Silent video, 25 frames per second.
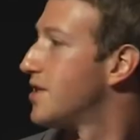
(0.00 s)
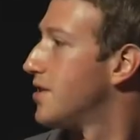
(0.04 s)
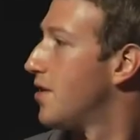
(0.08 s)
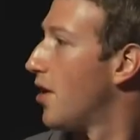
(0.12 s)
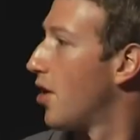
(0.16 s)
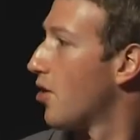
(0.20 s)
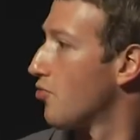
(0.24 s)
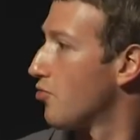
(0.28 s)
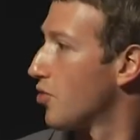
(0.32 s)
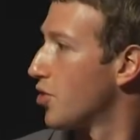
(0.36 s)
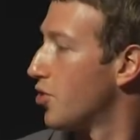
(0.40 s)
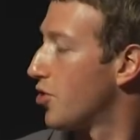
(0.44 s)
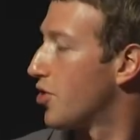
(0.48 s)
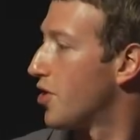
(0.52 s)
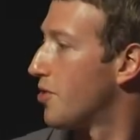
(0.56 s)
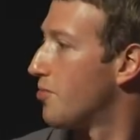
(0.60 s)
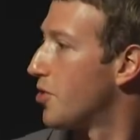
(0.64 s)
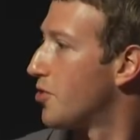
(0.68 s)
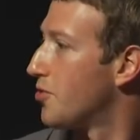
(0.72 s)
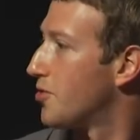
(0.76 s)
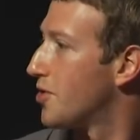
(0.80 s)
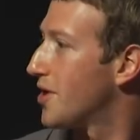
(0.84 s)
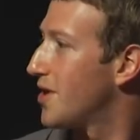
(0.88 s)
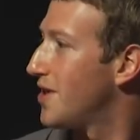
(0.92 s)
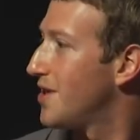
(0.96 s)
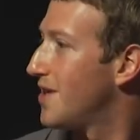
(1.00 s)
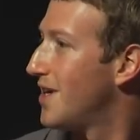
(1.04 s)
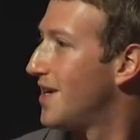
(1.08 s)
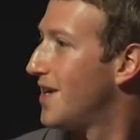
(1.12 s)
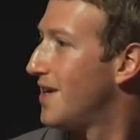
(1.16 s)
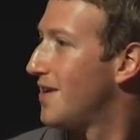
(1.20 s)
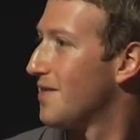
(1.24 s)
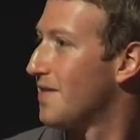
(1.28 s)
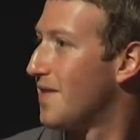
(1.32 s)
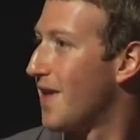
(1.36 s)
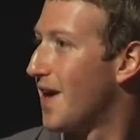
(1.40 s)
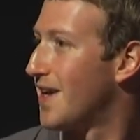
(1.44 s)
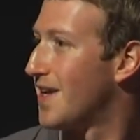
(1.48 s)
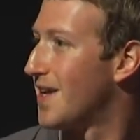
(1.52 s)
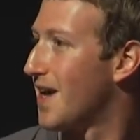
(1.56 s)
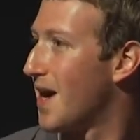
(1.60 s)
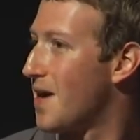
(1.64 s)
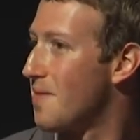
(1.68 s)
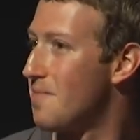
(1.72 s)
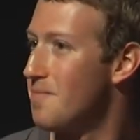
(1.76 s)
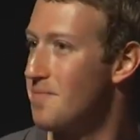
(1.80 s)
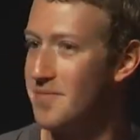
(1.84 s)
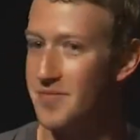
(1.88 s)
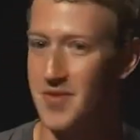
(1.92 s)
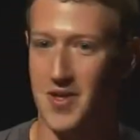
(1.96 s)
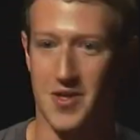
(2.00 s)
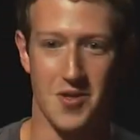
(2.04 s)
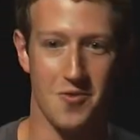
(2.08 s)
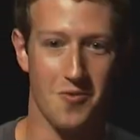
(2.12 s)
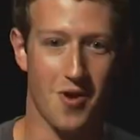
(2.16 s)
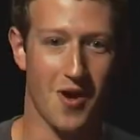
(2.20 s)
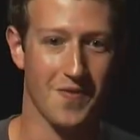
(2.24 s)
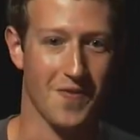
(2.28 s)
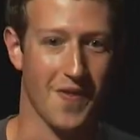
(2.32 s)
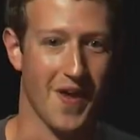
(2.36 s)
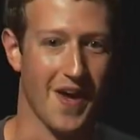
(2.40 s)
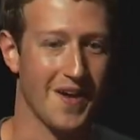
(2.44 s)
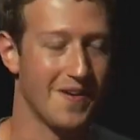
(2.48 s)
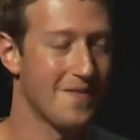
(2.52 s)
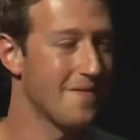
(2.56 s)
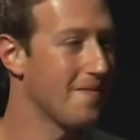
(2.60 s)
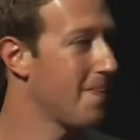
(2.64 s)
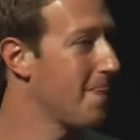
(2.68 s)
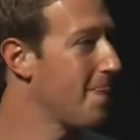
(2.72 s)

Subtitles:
a real community, then you want that.